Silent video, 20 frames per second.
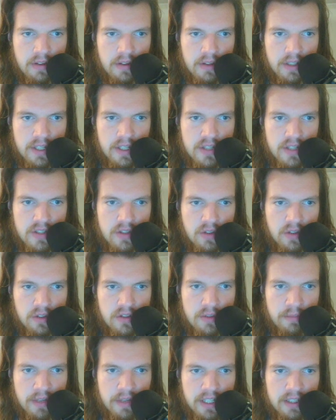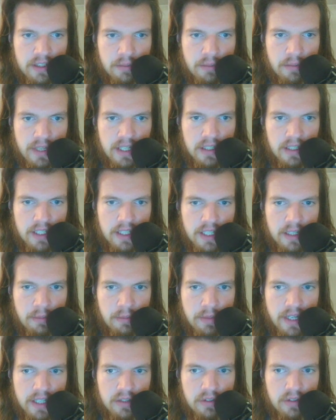This is also melted building in the
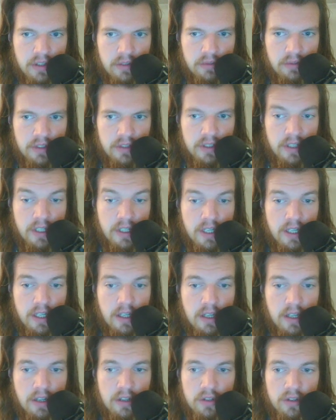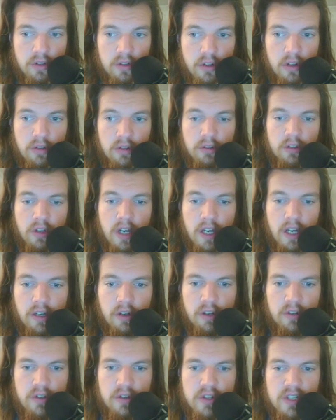background. You know, you gotta
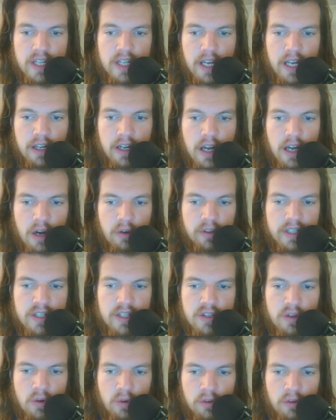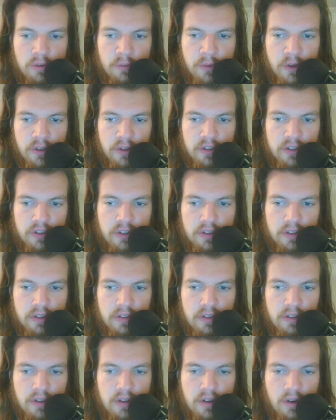understand how this old world
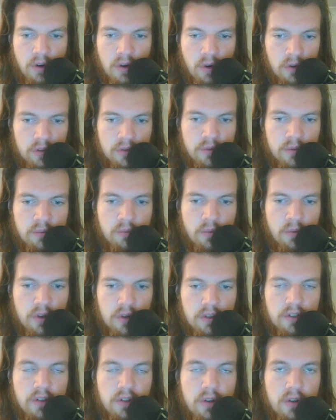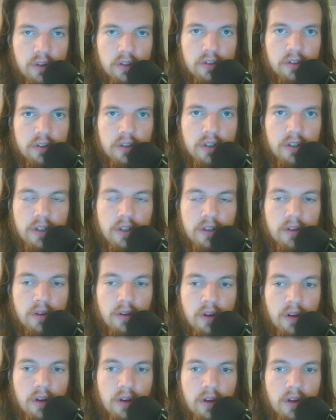order
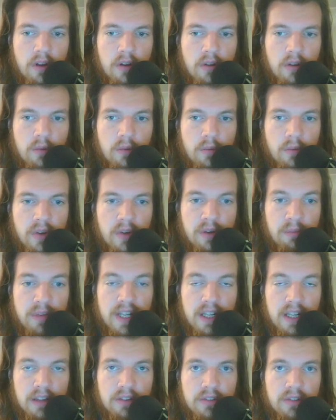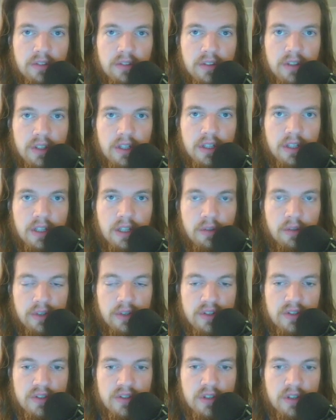were built. There
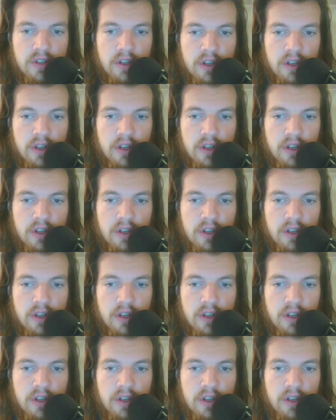was